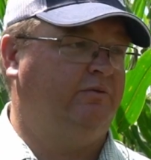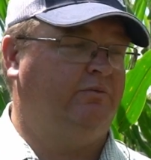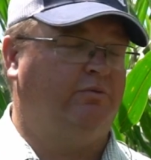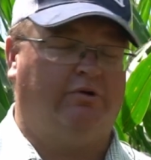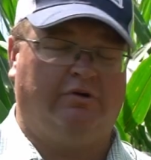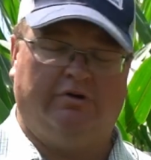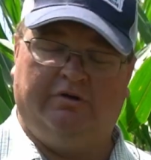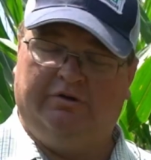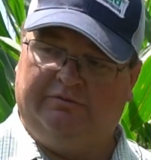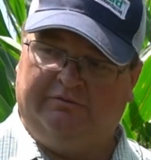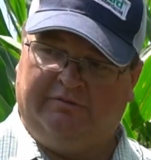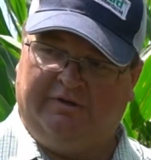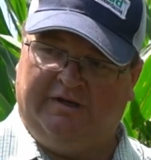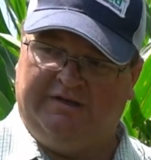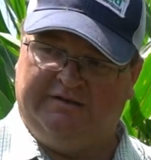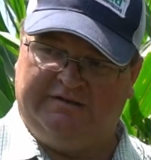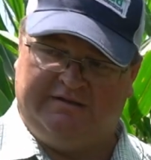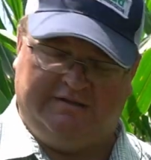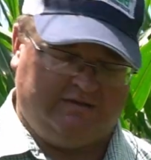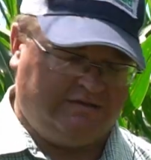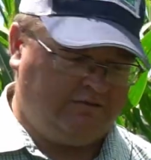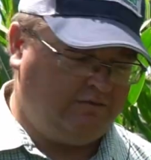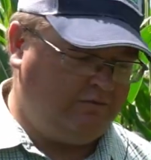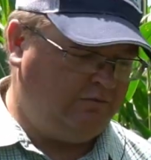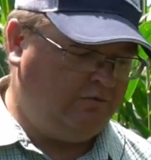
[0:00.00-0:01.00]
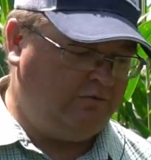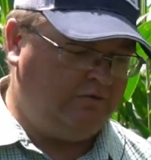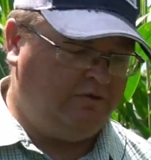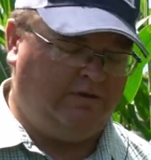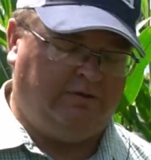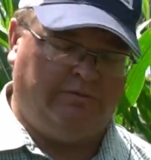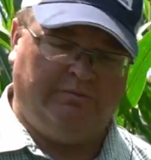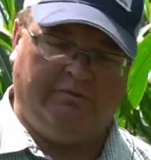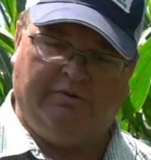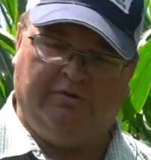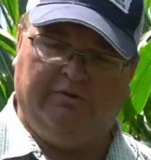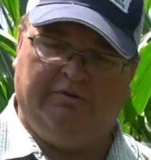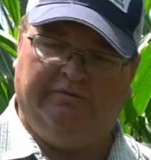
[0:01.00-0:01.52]
we're gonna raise this corn
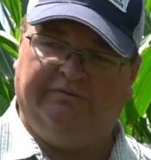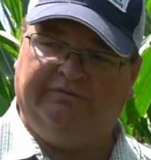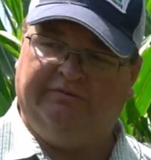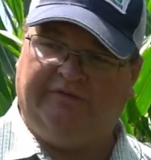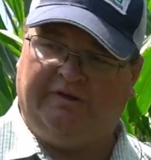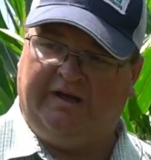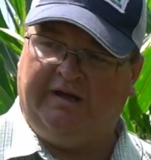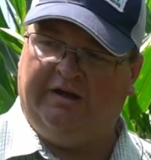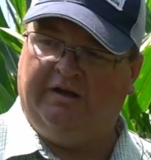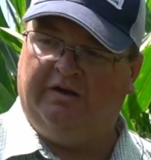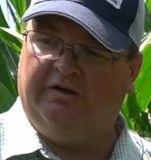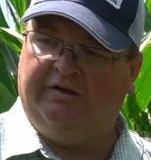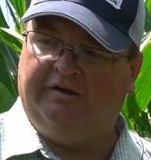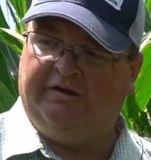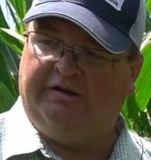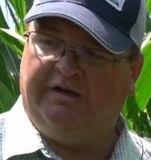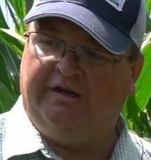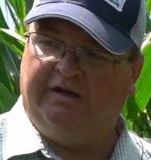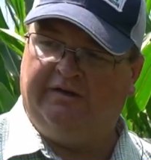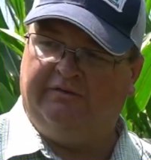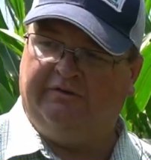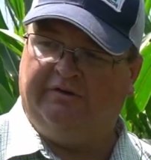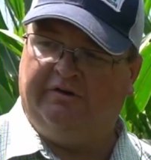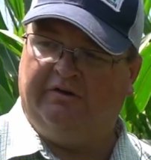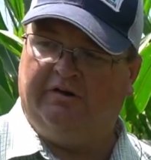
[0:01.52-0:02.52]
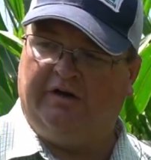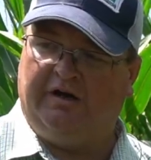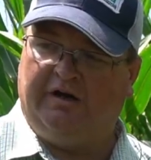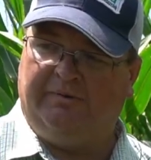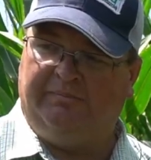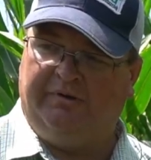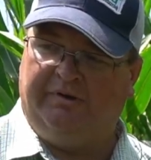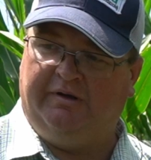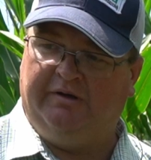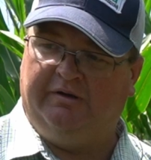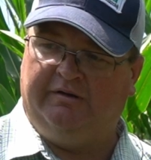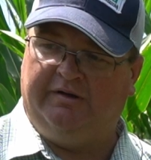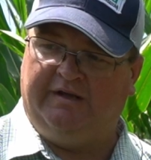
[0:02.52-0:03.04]
and we're gonna fly on a cover crop
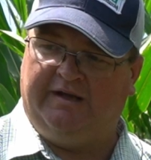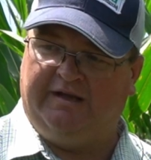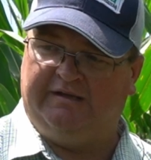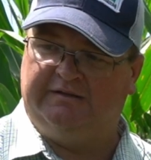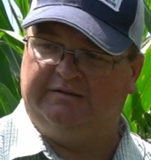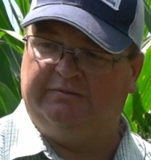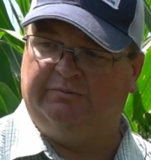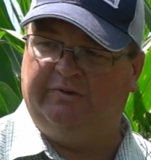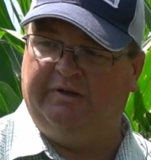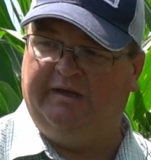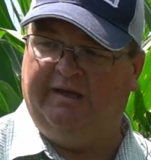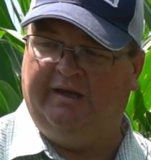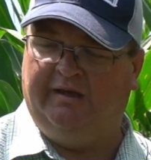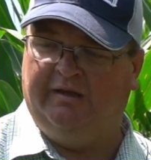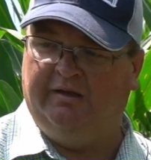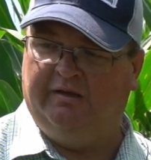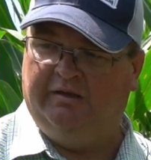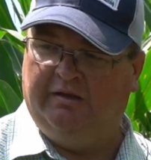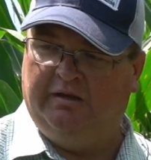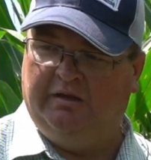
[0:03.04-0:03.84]
here next week.